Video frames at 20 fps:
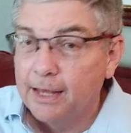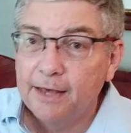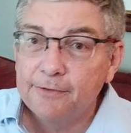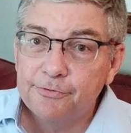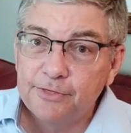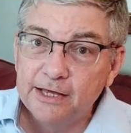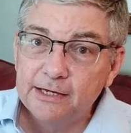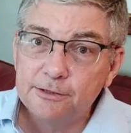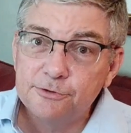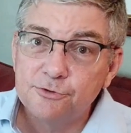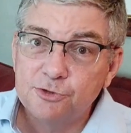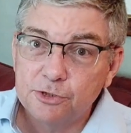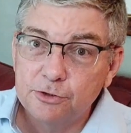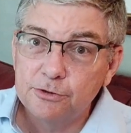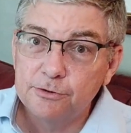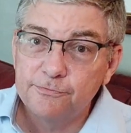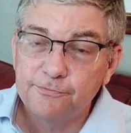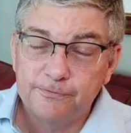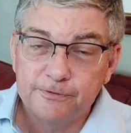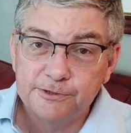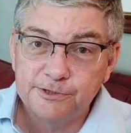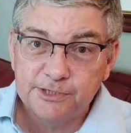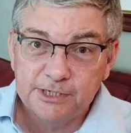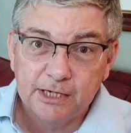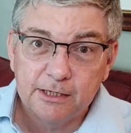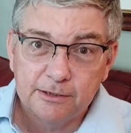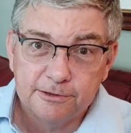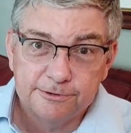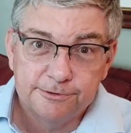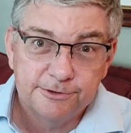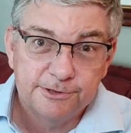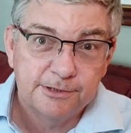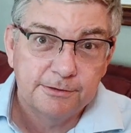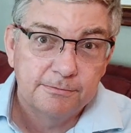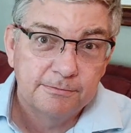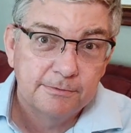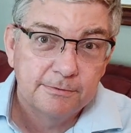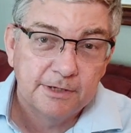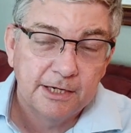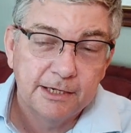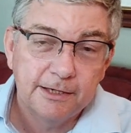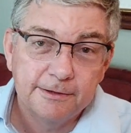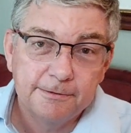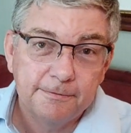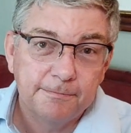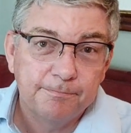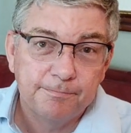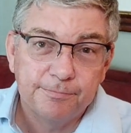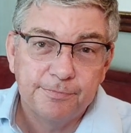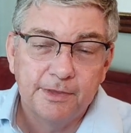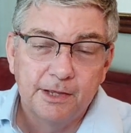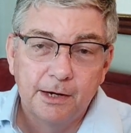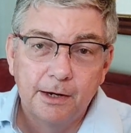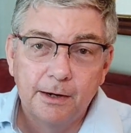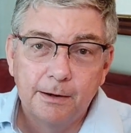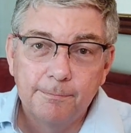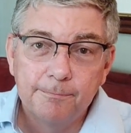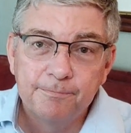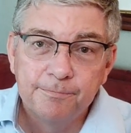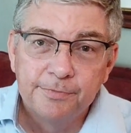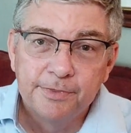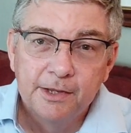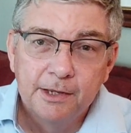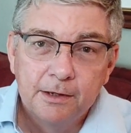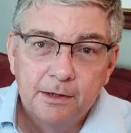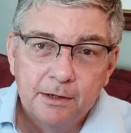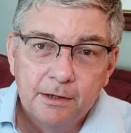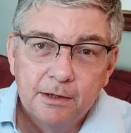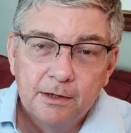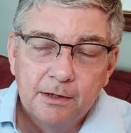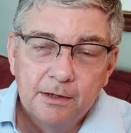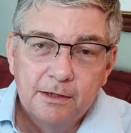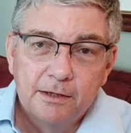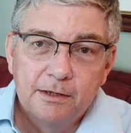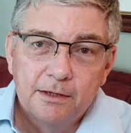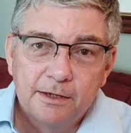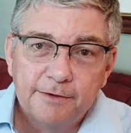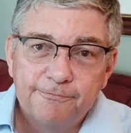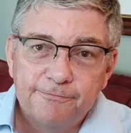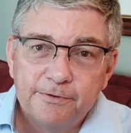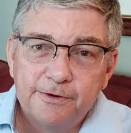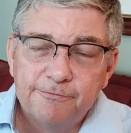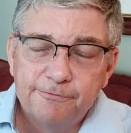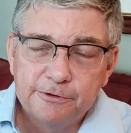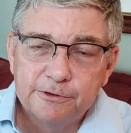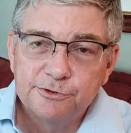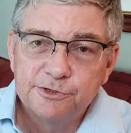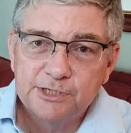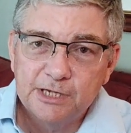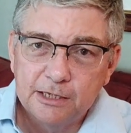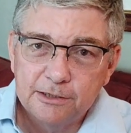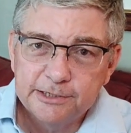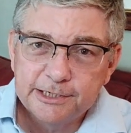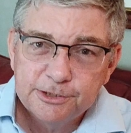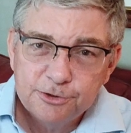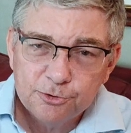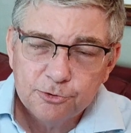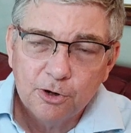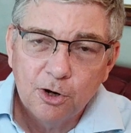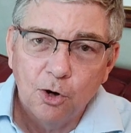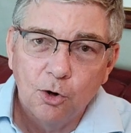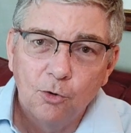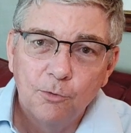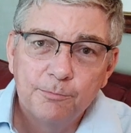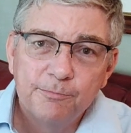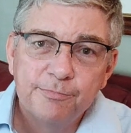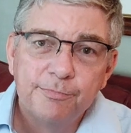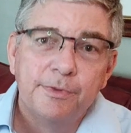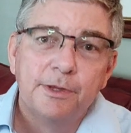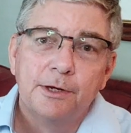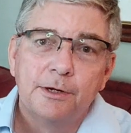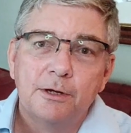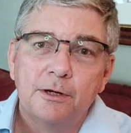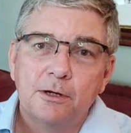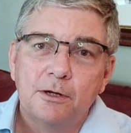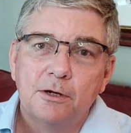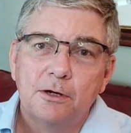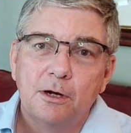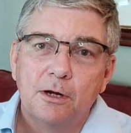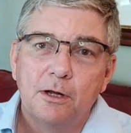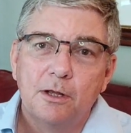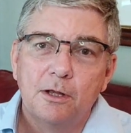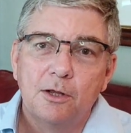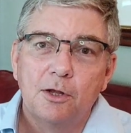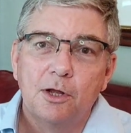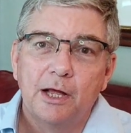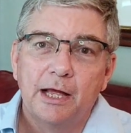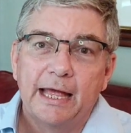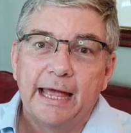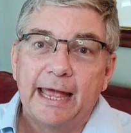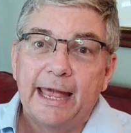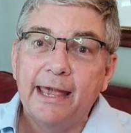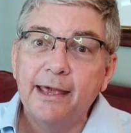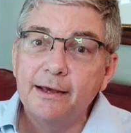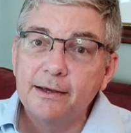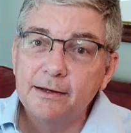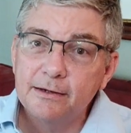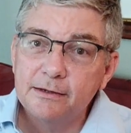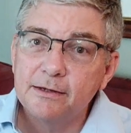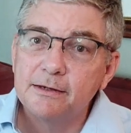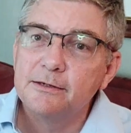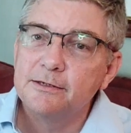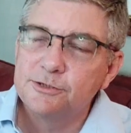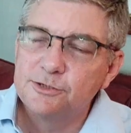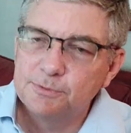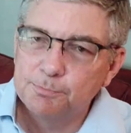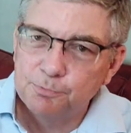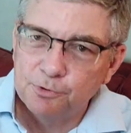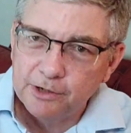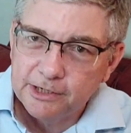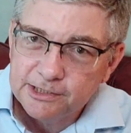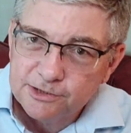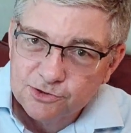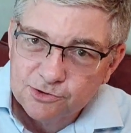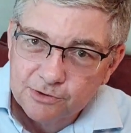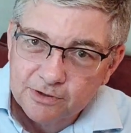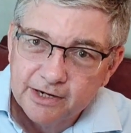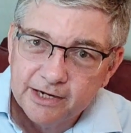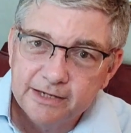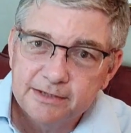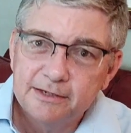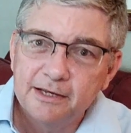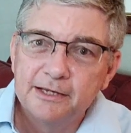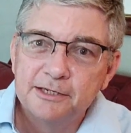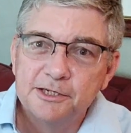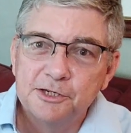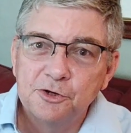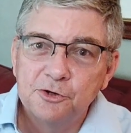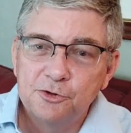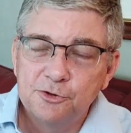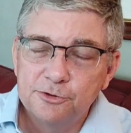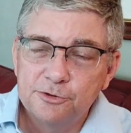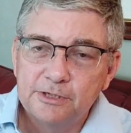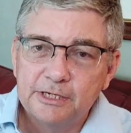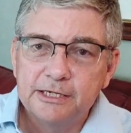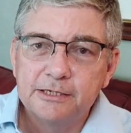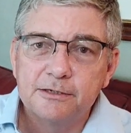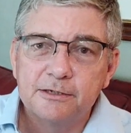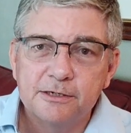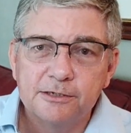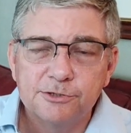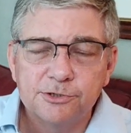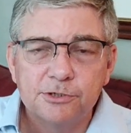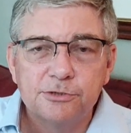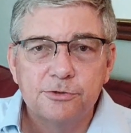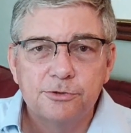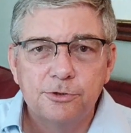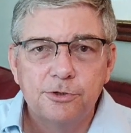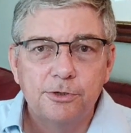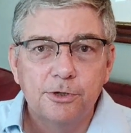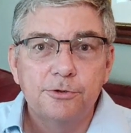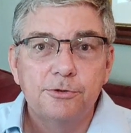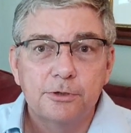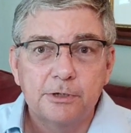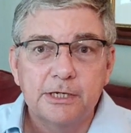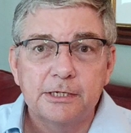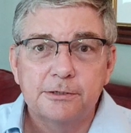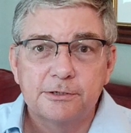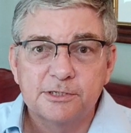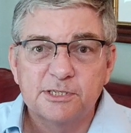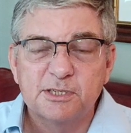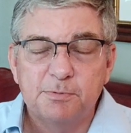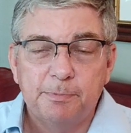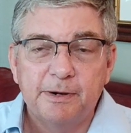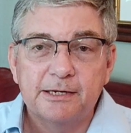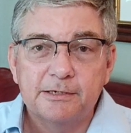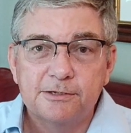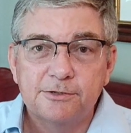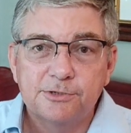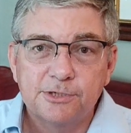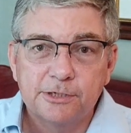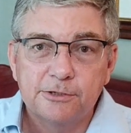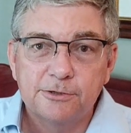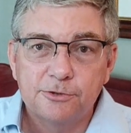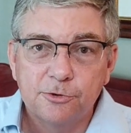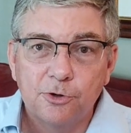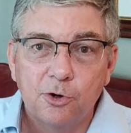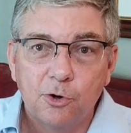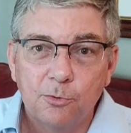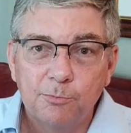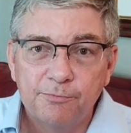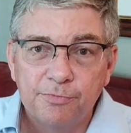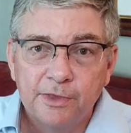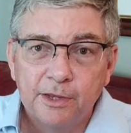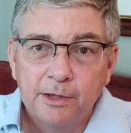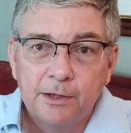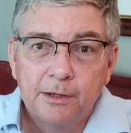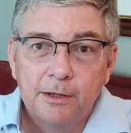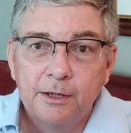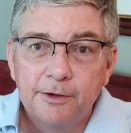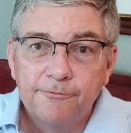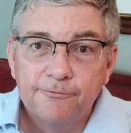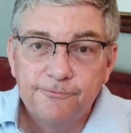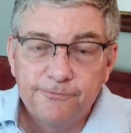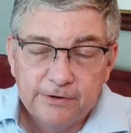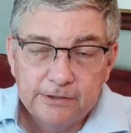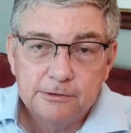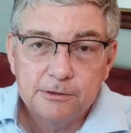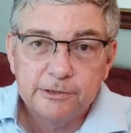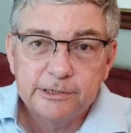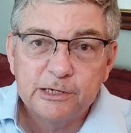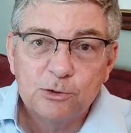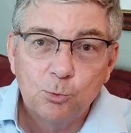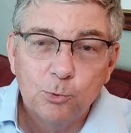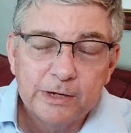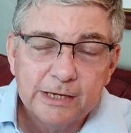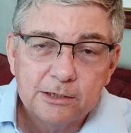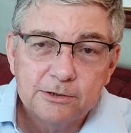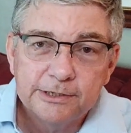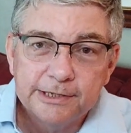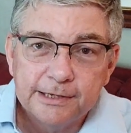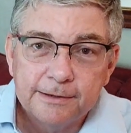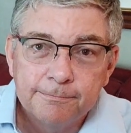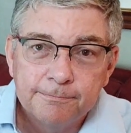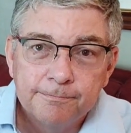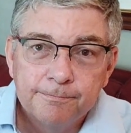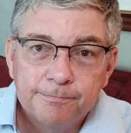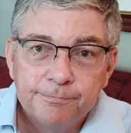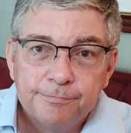And that is good for sellers, right? If you're selling your home and it's priced right and in good condition, you can expect to sell your home fairly quickly.